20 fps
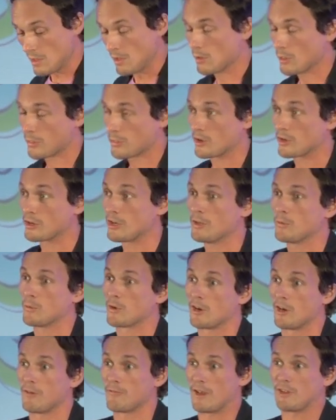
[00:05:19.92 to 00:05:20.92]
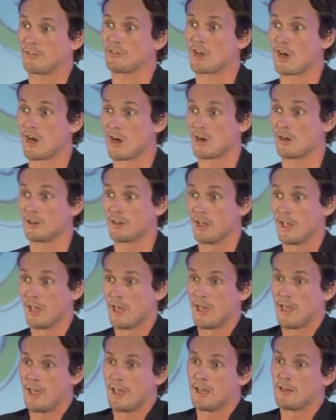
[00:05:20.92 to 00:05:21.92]
Thirdly, we're going to invest hard
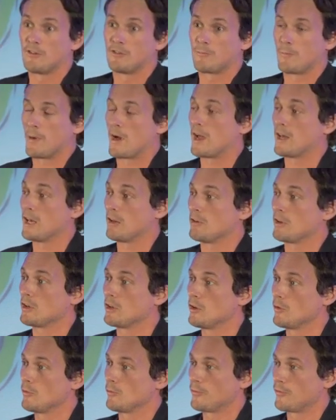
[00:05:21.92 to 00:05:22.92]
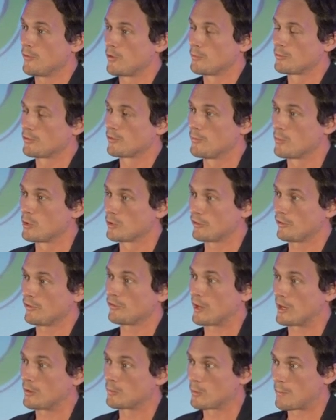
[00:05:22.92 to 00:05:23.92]
in pioneering new forms of more
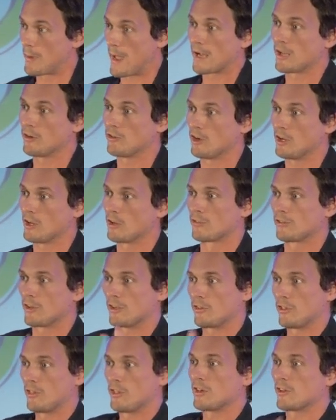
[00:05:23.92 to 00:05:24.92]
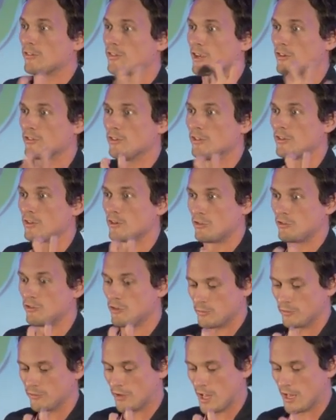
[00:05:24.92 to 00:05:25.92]
sustainable packaging, because that's the thing that's actually in the
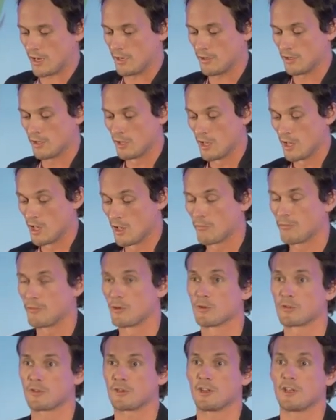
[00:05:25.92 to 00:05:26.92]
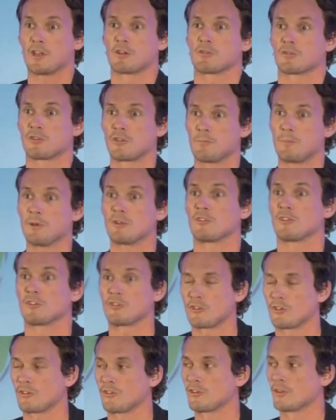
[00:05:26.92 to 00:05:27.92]
consumer's hand. Fourthly, across the business
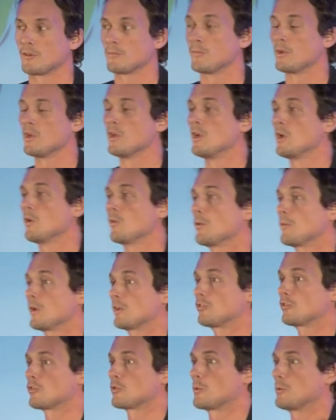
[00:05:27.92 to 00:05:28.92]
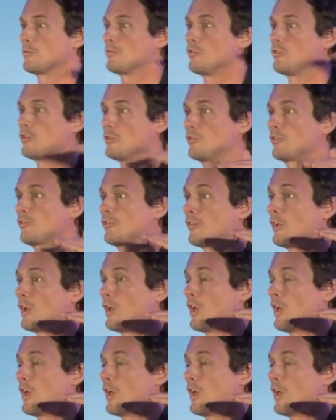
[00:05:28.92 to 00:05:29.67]
system, we make sure we reduce